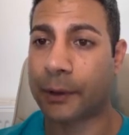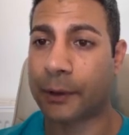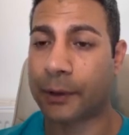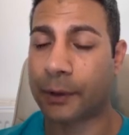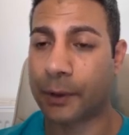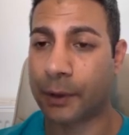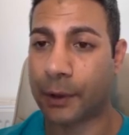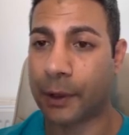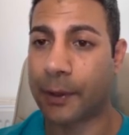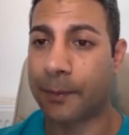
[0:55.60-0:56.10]

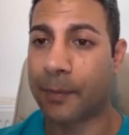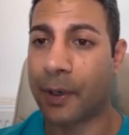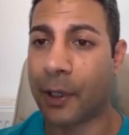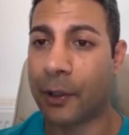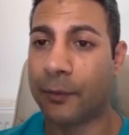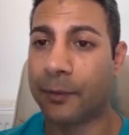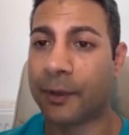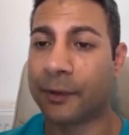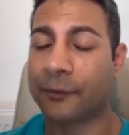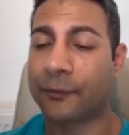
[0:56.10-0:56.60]
in a
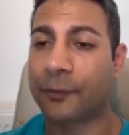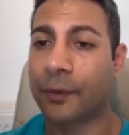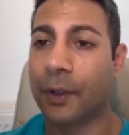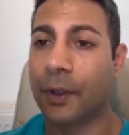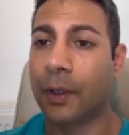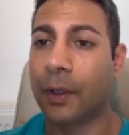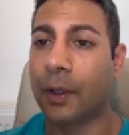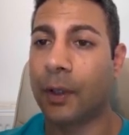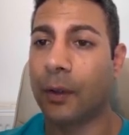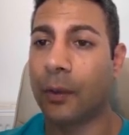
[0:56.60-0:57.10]
moment,
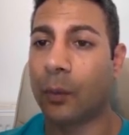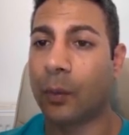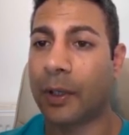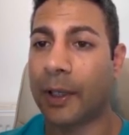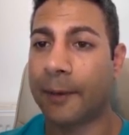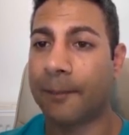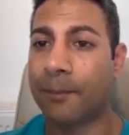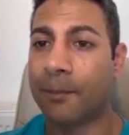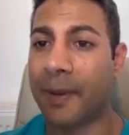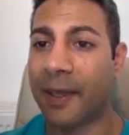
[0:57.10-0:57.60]
when
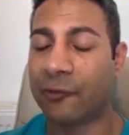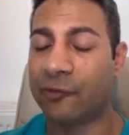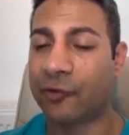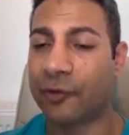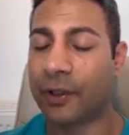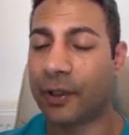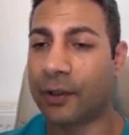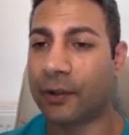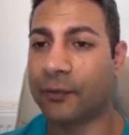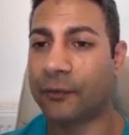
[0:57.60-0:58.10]
I
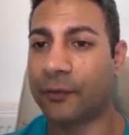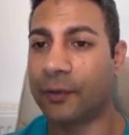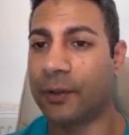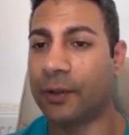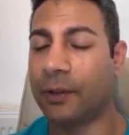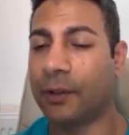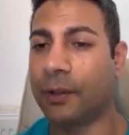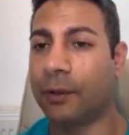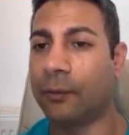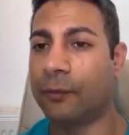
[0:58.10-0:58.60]
measured it,
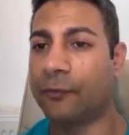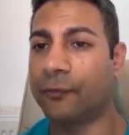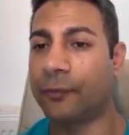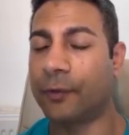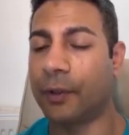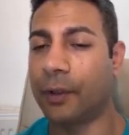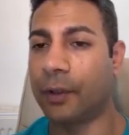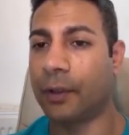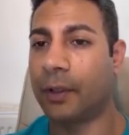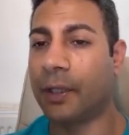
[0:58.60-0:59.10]
it was
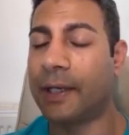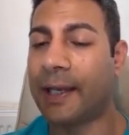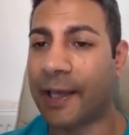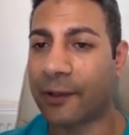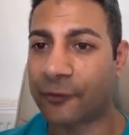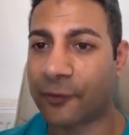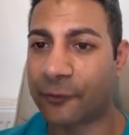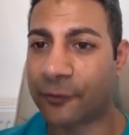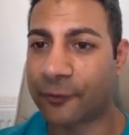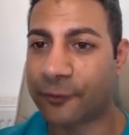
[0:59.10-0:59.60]
in
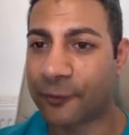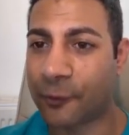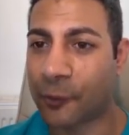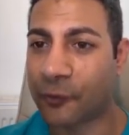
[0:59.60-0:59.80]
excess of 4